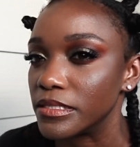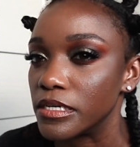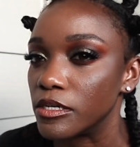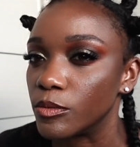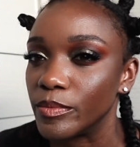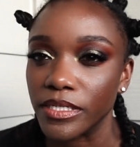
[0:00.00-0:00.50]

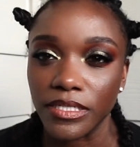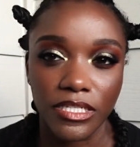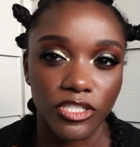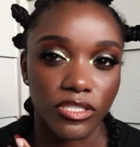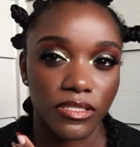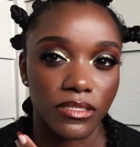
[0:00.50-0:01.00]
tell because
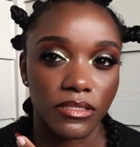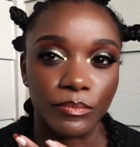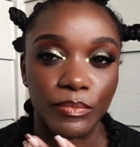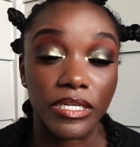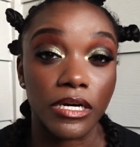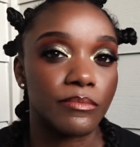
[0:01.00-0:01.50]
it just
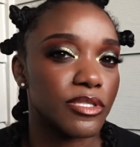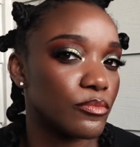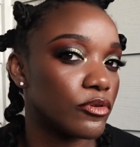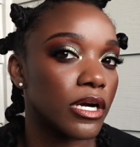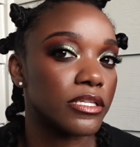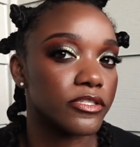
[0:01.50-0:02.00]
becomes a
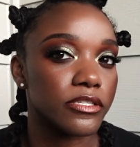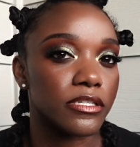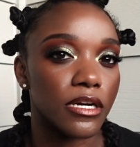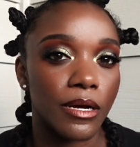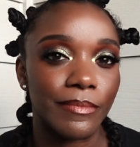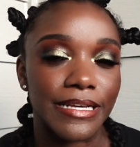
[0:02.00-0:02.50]
bronzer
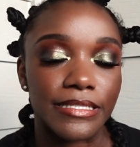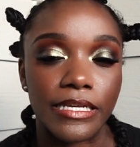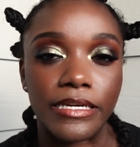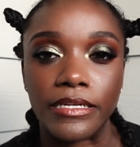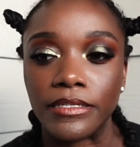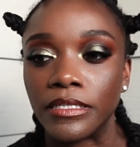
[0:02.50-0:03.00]
on my
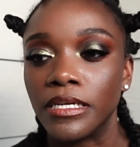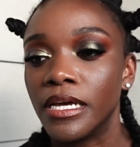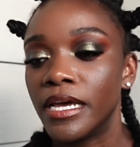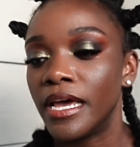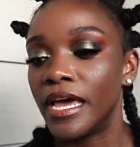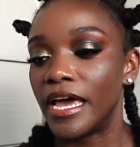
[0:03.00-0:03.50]
skin.
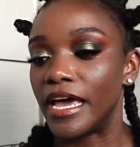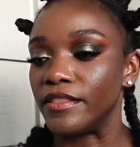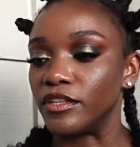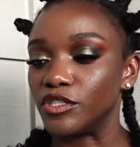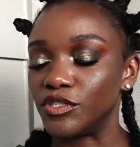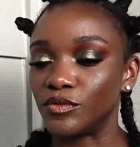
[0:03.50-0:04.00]

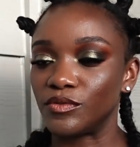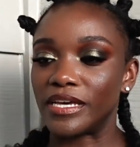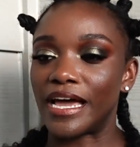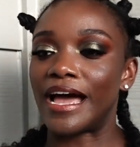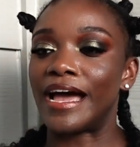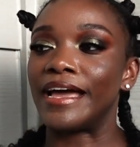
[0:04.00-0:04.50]
And the two
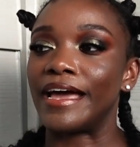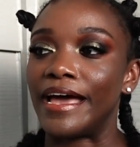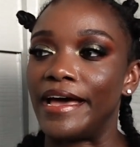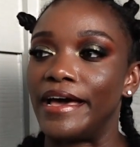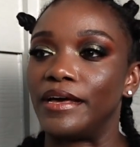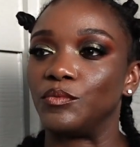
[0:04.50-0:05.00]
that I
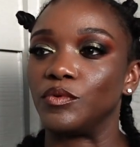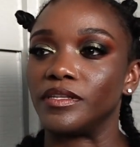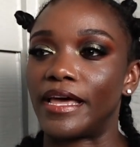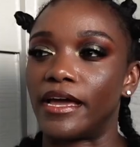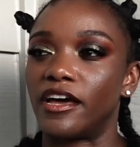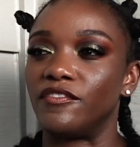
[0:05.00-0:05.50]
had were
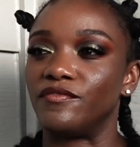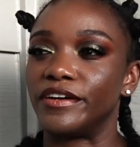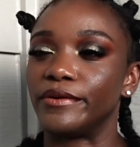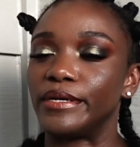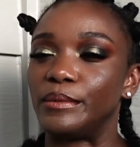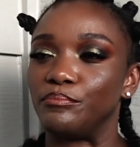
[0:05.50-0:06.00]
like a
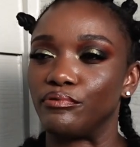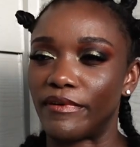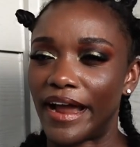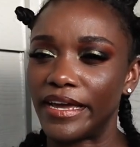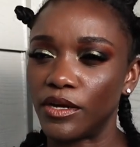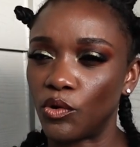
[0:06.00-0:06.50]
very
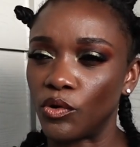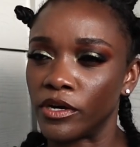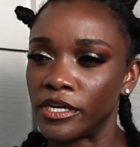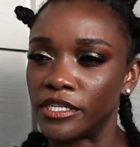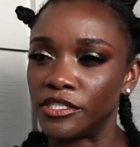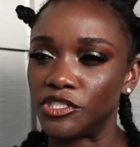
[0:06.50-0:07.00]
bright
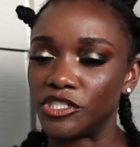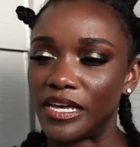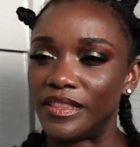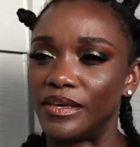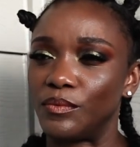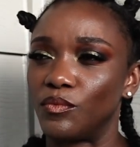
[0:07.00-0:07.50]
orange,
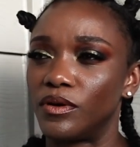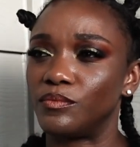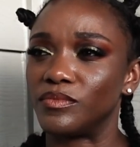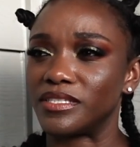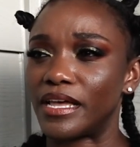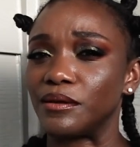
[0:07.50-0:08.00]
and then
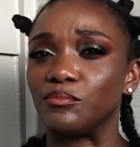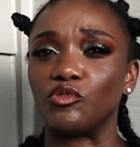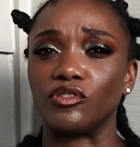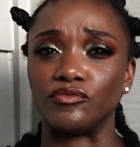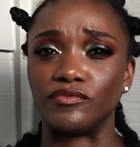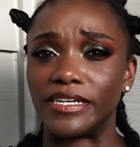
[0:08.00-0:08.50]
one was like
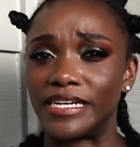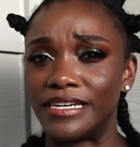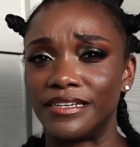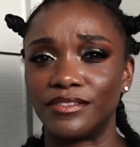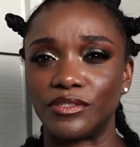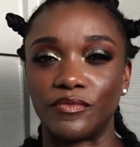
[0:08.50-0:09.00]
more
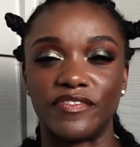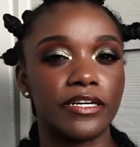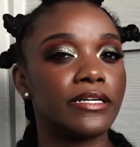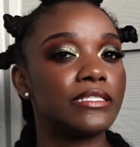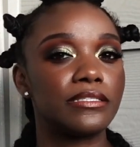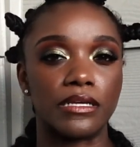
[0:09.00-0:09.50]
red, so
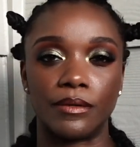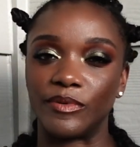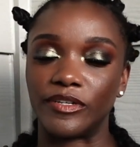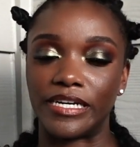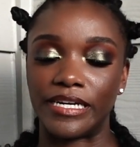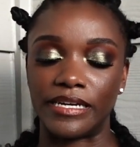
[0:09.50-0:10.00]
very
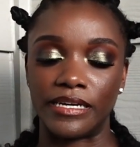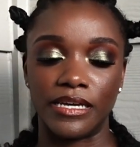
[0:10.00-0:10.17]
summery.